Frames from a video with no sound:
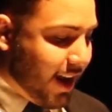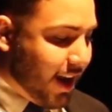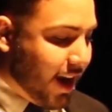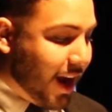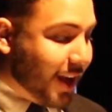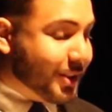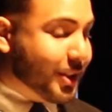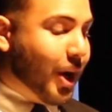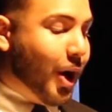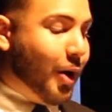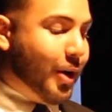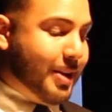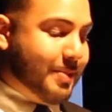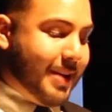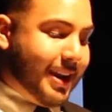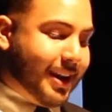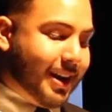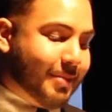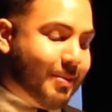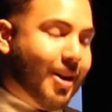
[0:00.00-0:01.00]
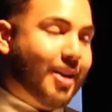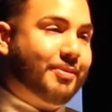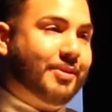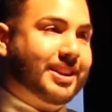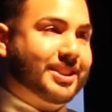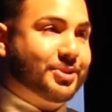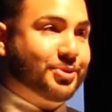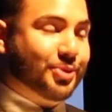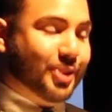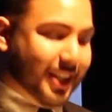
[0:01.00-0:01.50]
Although he may come off
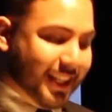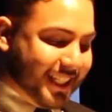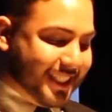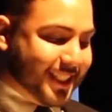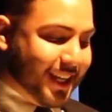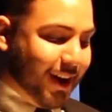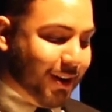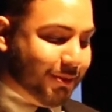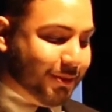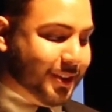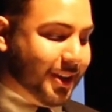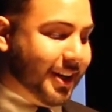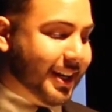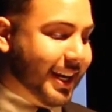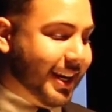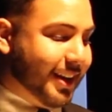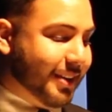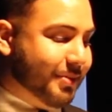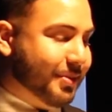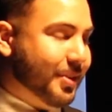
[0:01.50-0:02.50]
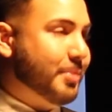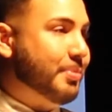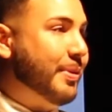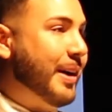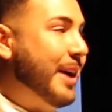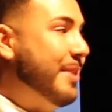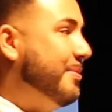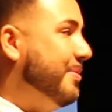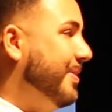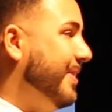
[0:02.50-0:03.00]
as really tough during interview
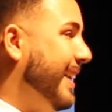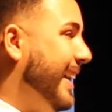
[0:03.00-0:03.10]
prep,